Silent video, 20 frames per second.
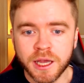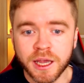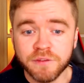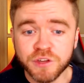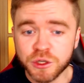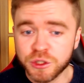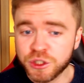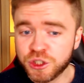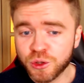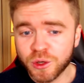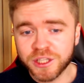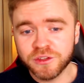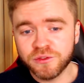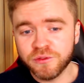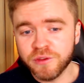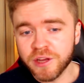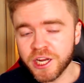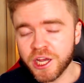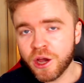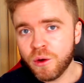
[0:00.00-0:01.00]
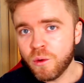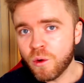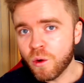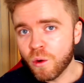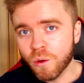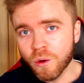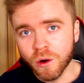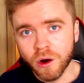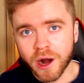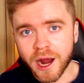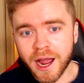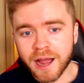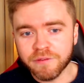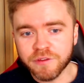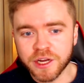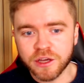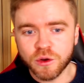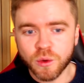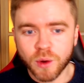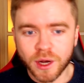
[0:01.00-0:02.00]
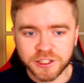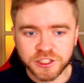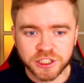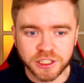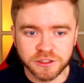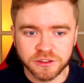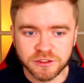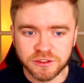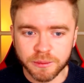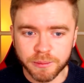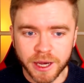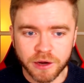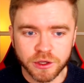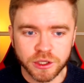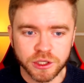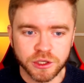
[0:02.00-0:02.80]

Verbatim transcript: If you enjoyed this video or have any questions about